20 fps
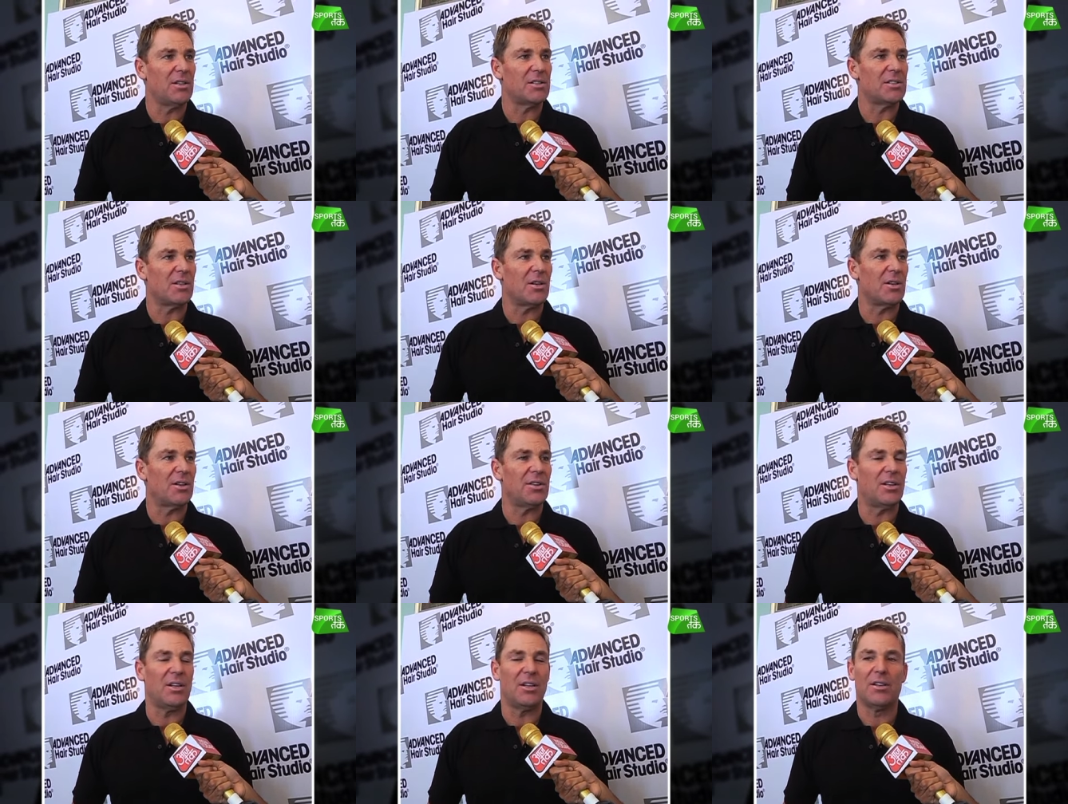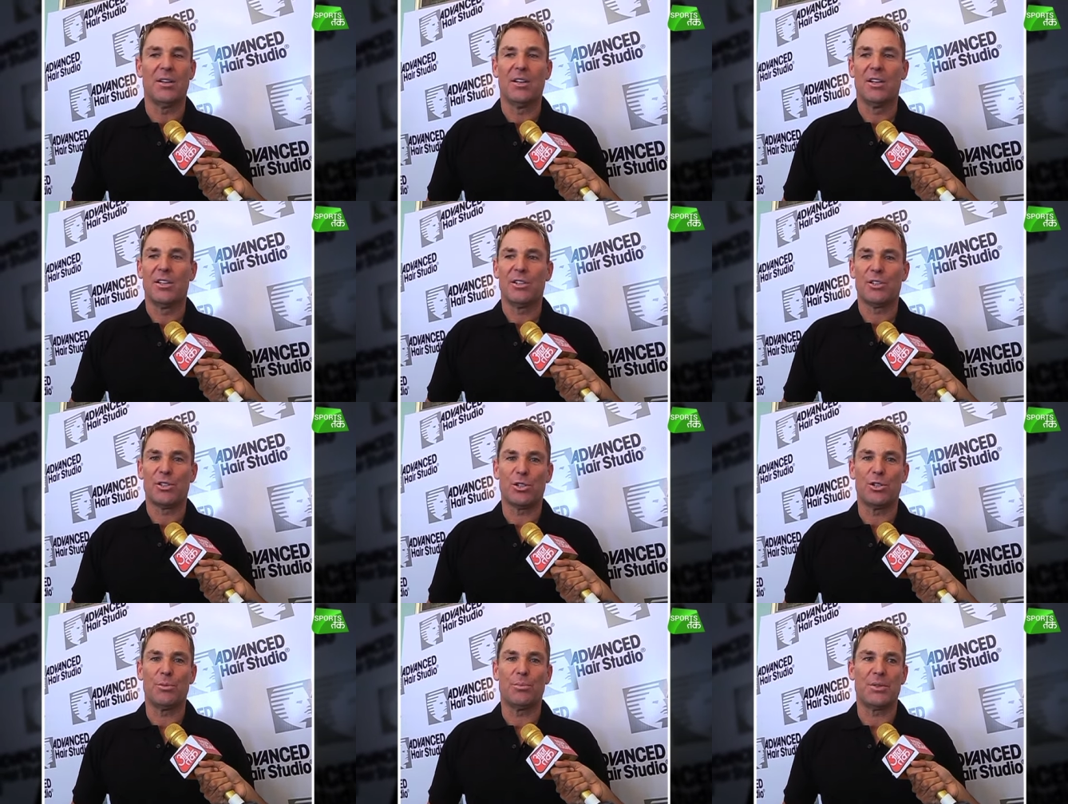so I think
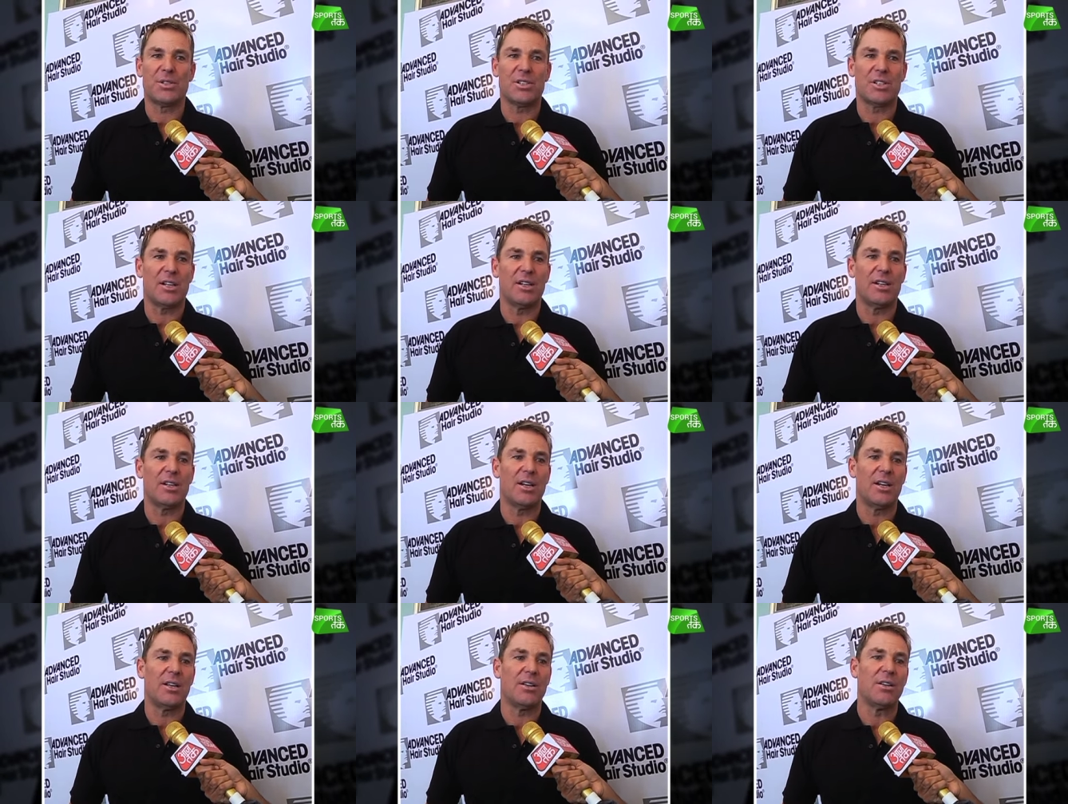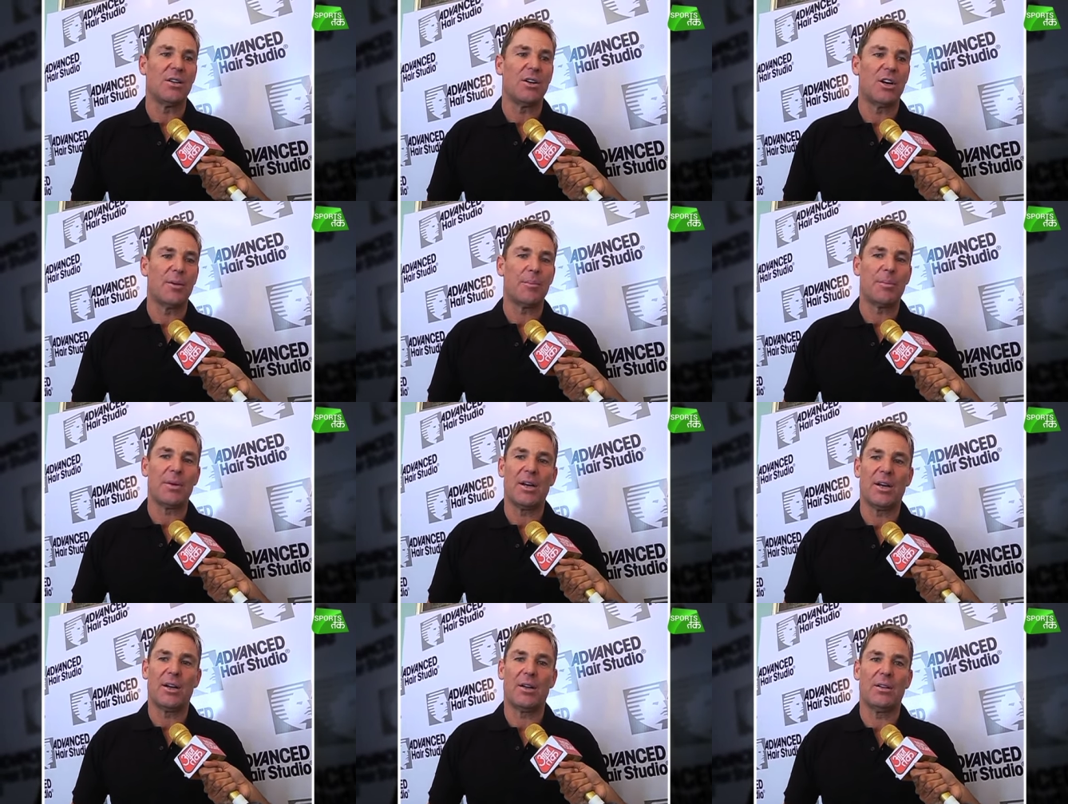Super Sunday in the
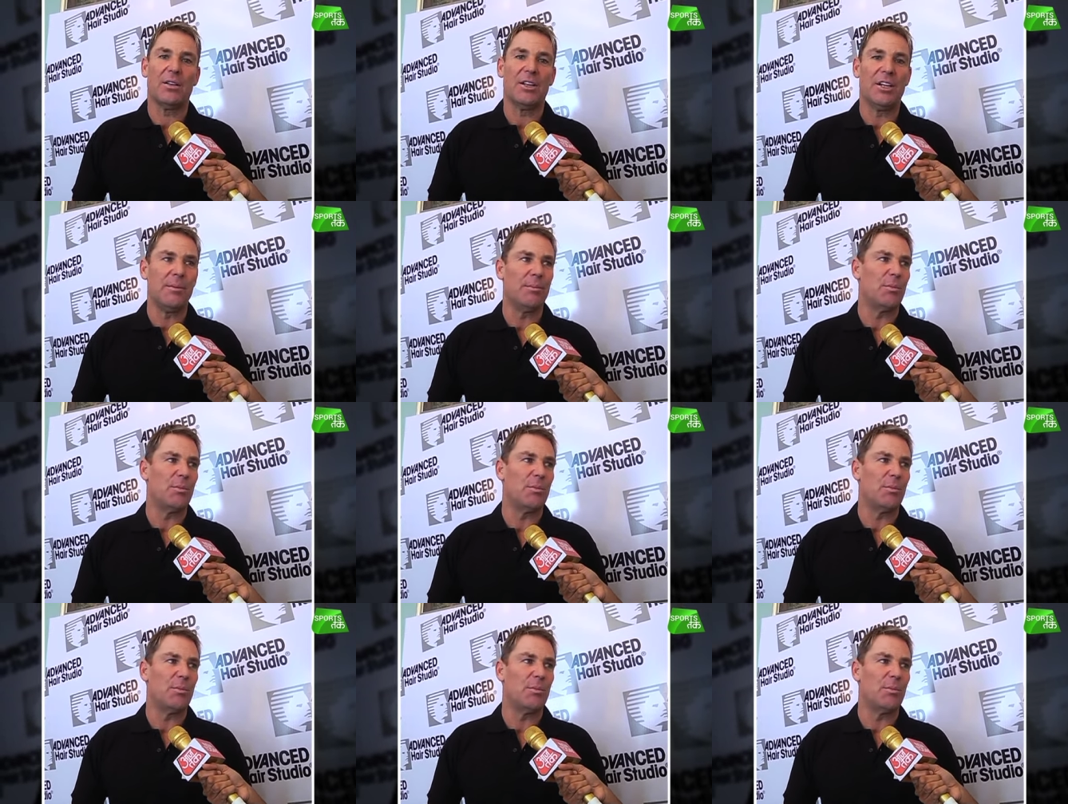IPL in